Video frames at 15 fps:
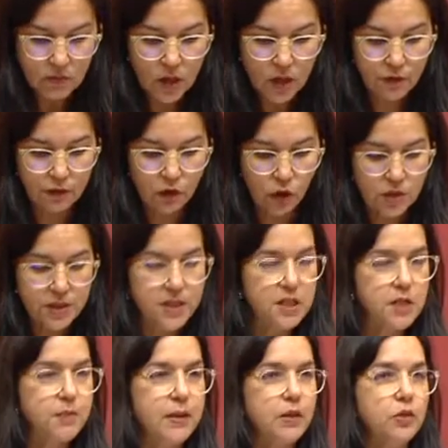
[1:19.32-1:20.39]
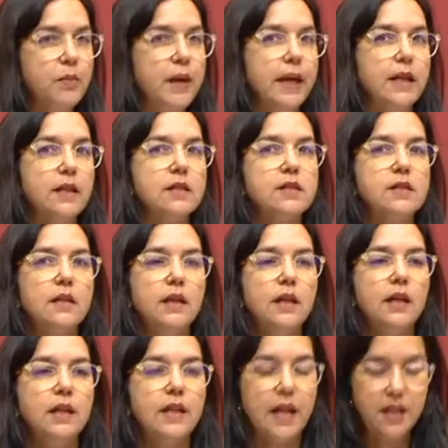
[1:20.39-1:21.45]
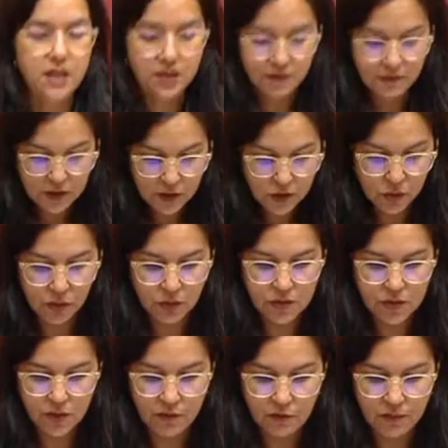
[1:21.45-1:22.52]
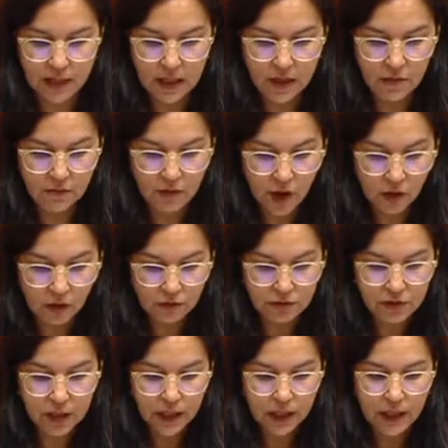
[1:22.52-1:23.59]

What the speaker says: Of course, this bill means that individuals who've been involved